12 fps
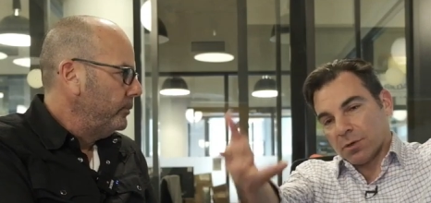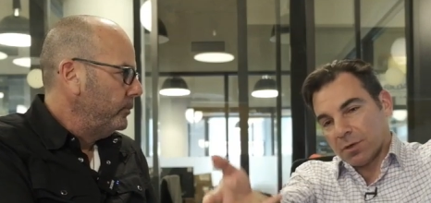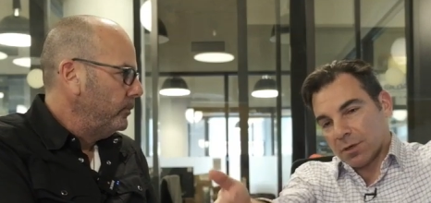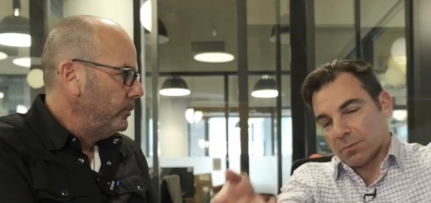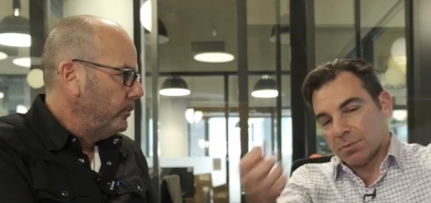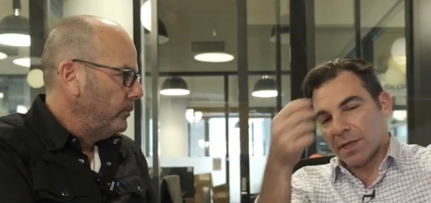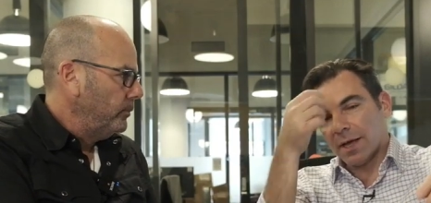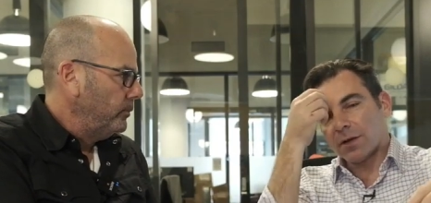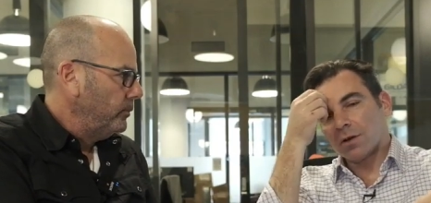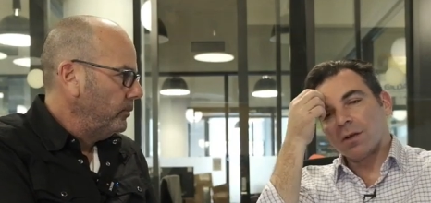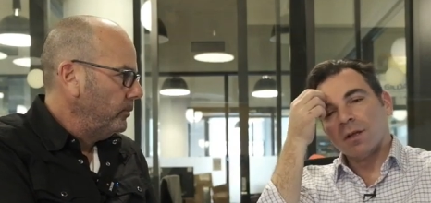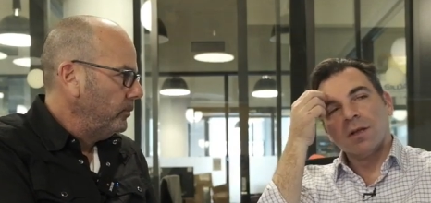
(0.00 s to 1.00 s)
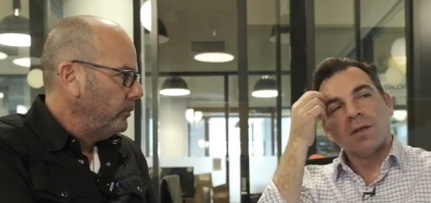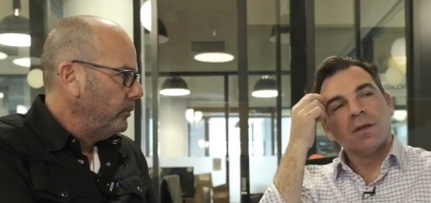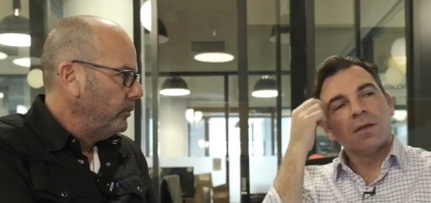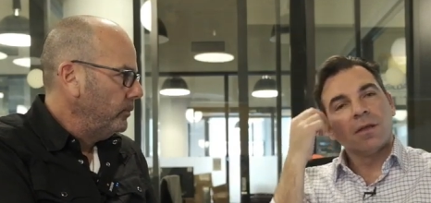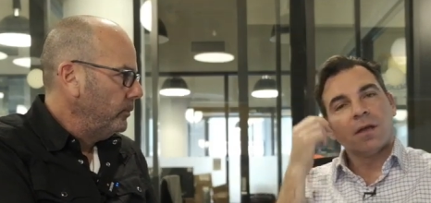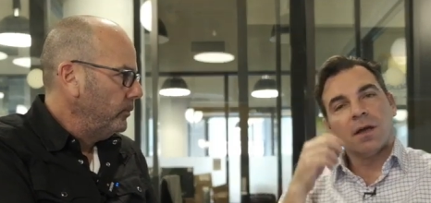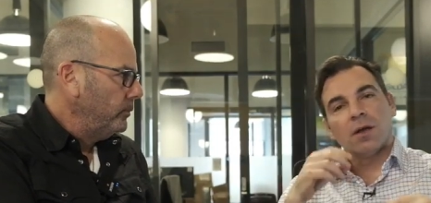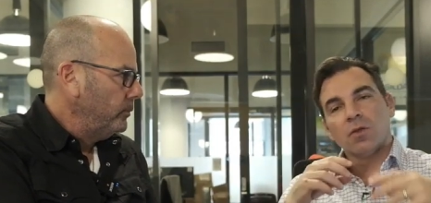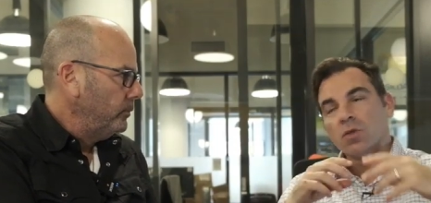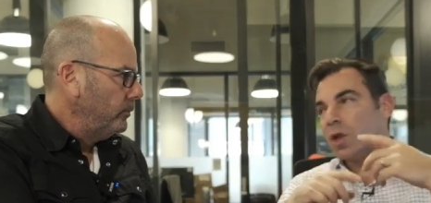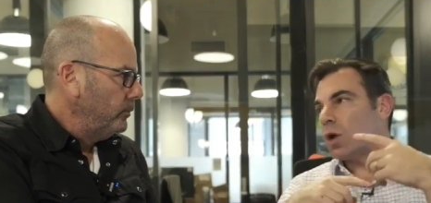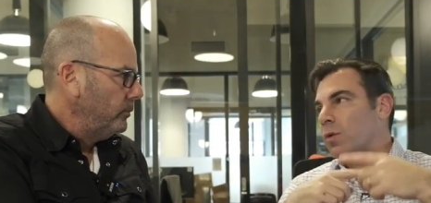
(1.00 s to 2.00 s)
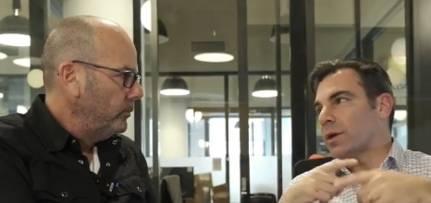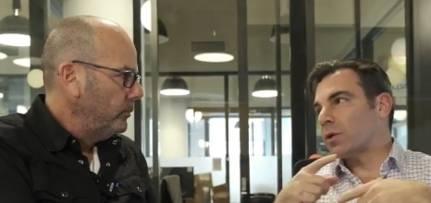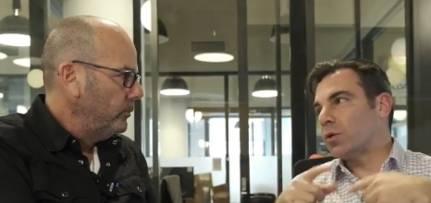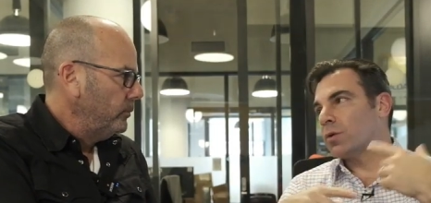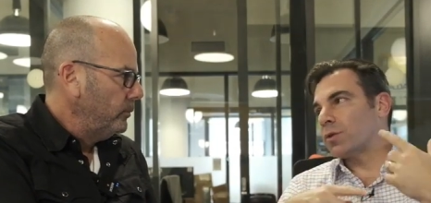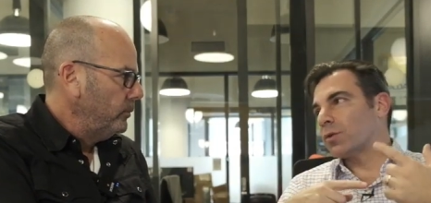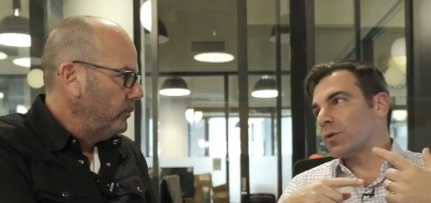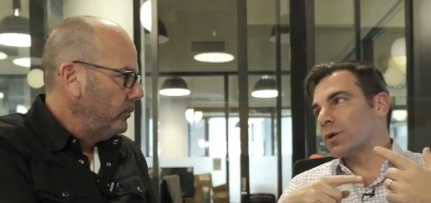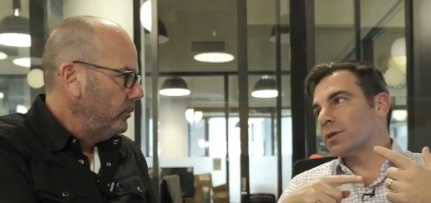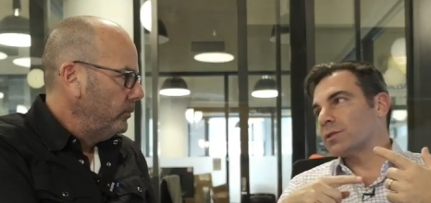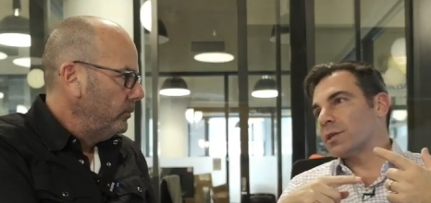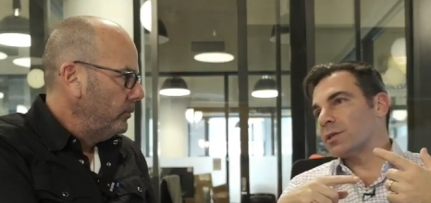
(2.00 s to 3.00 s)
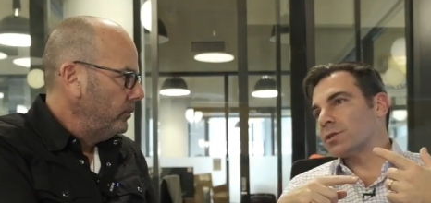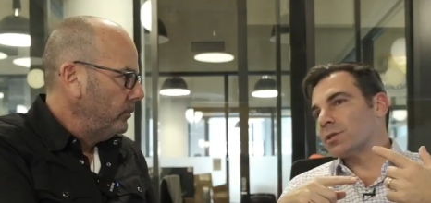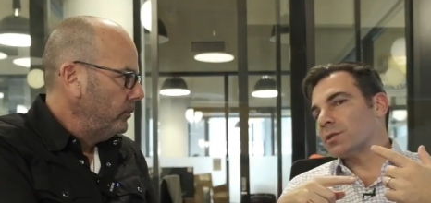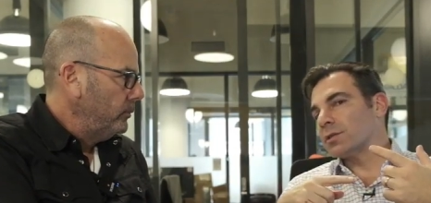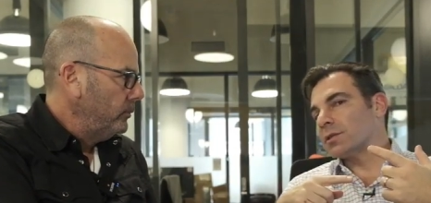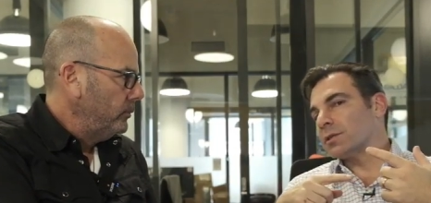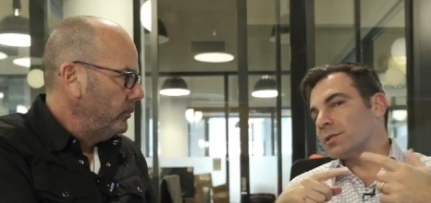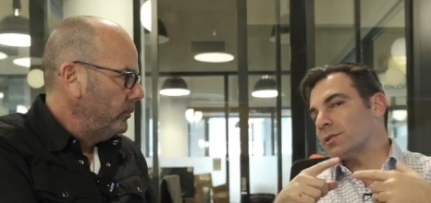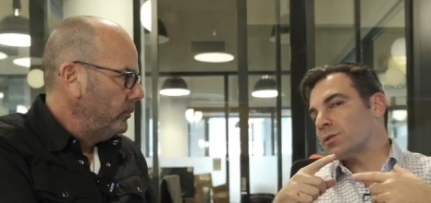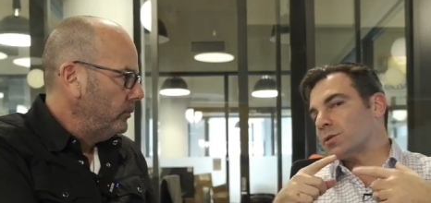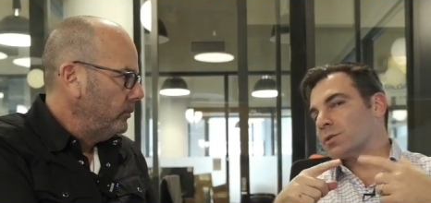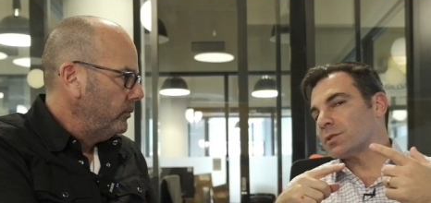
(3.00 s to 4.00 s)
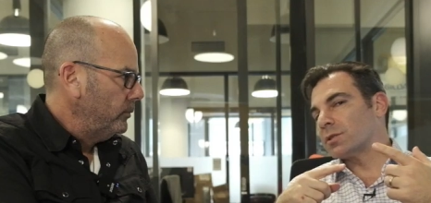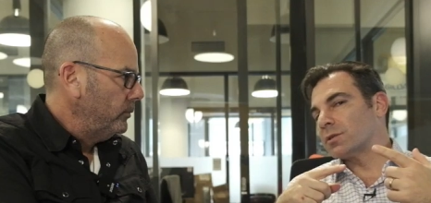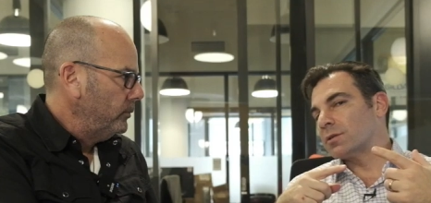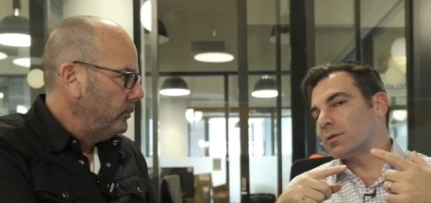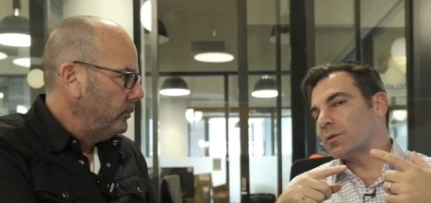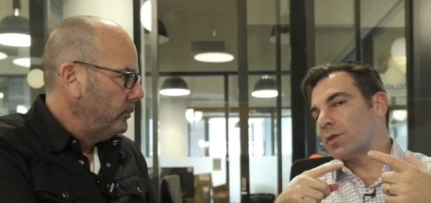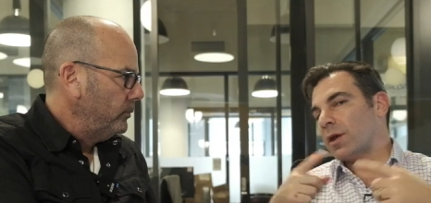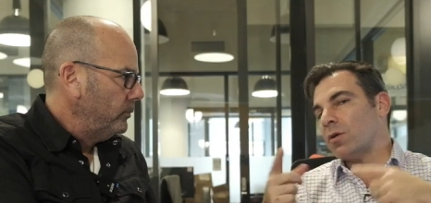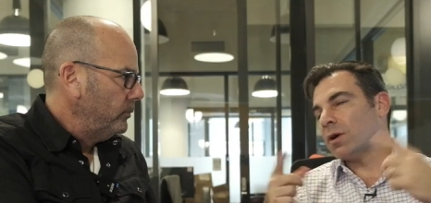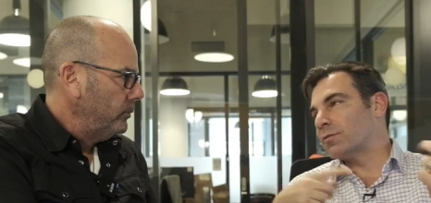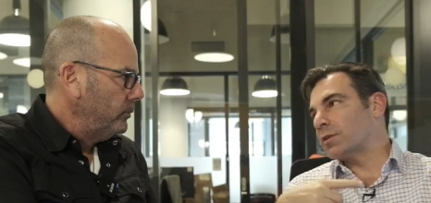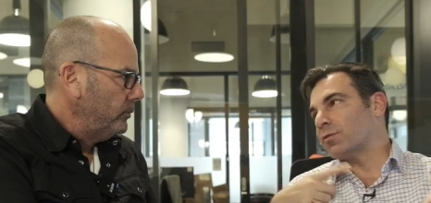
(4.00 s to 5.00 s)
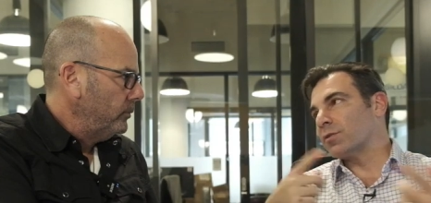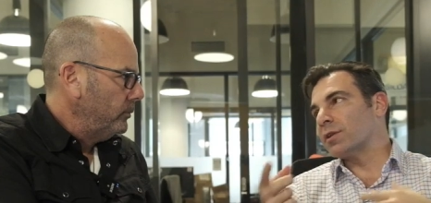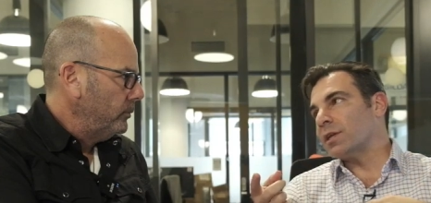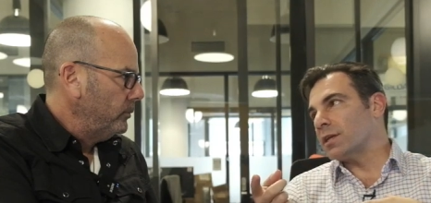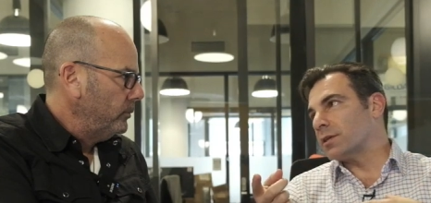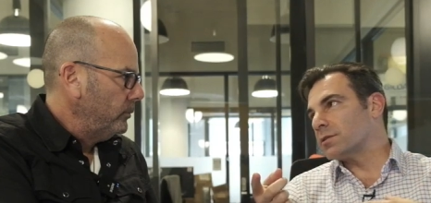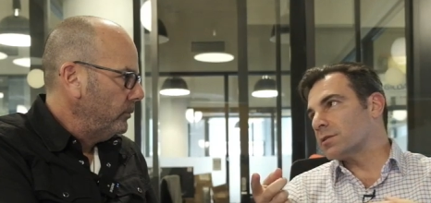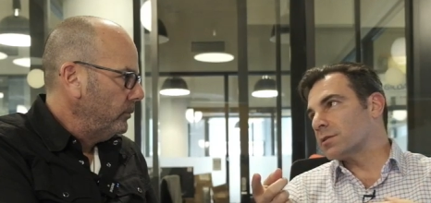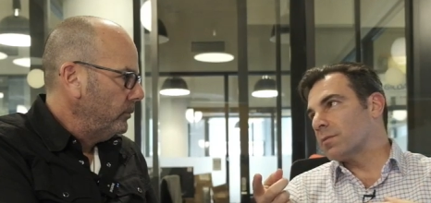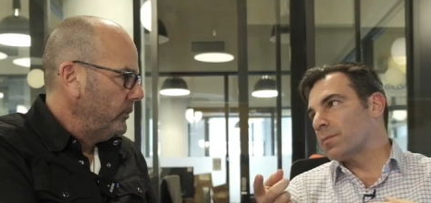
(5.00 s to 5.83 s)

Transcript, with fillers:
Speaker 1: it on a platter. Uh, knowing who within your organization is interested they all have different needs.